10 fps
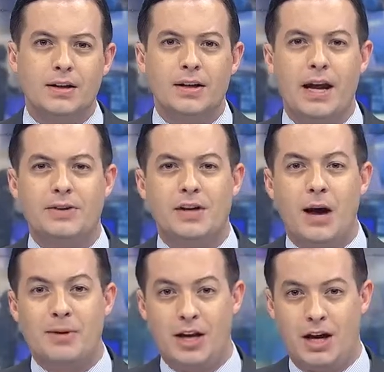Now, it's
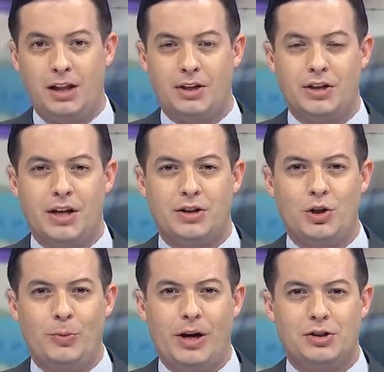common knowledge
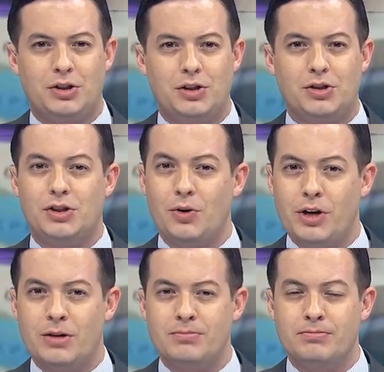that too much
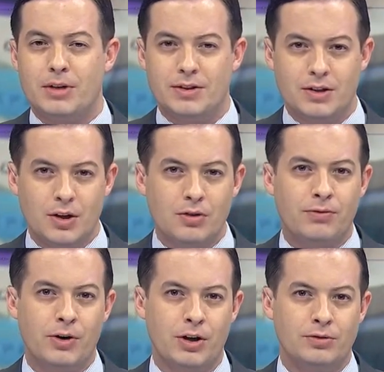sodium isn't
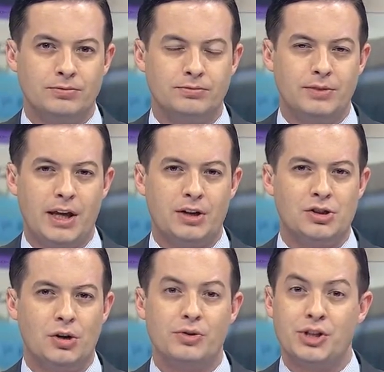good for you.
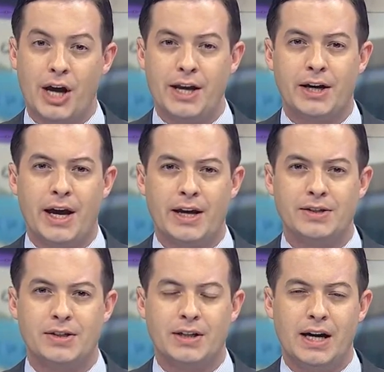Data show China
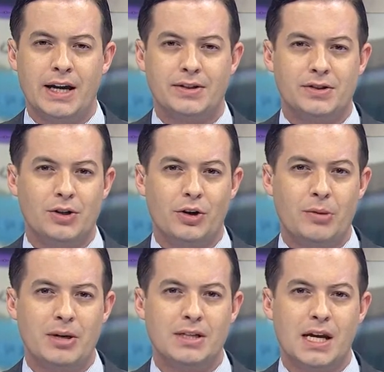has the highest
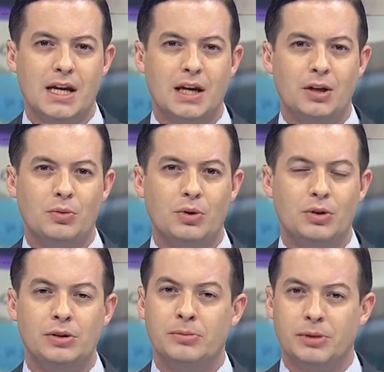sodium intake in the
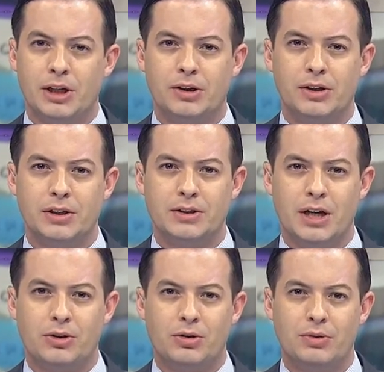world, but here in
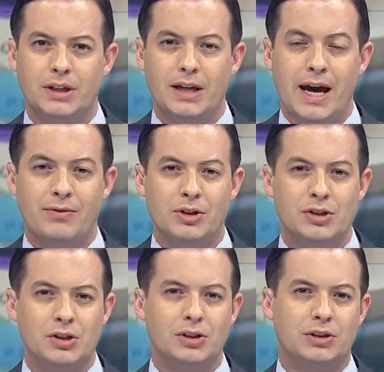South Korea,
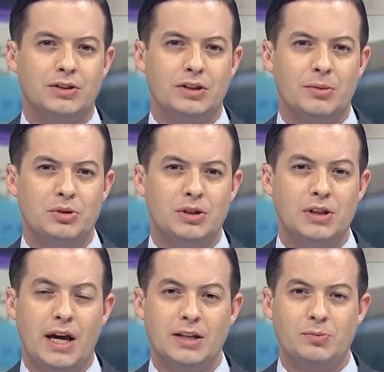average salt
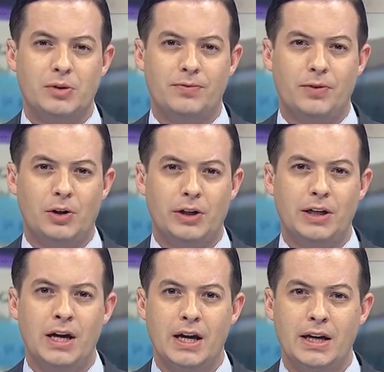consumption has been
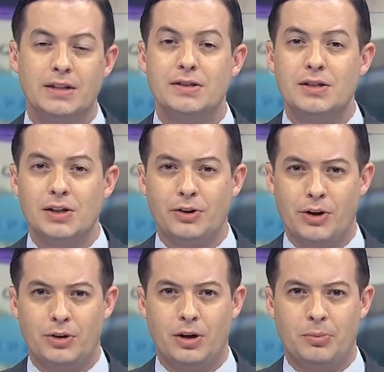falling,
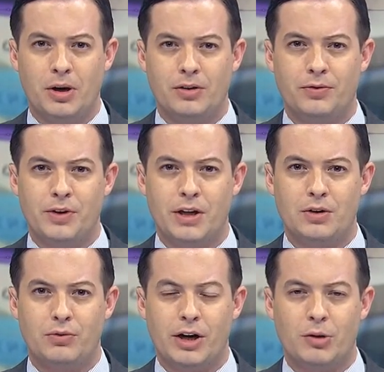still, though, above
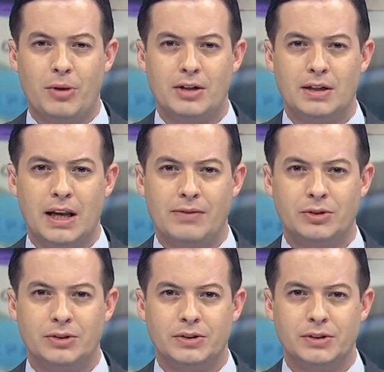the recommended
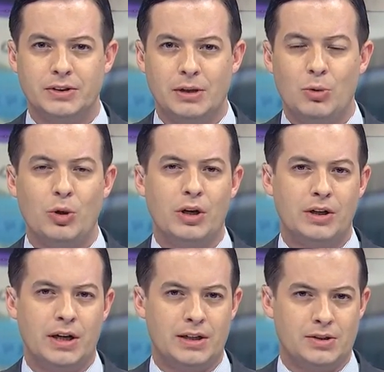levels. Kim
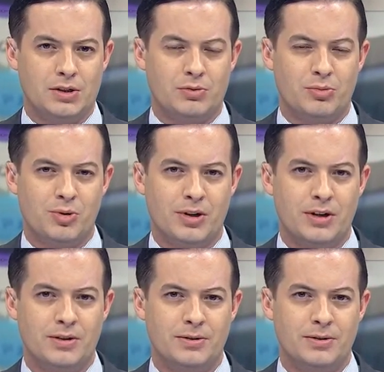Mok-yeon has this report.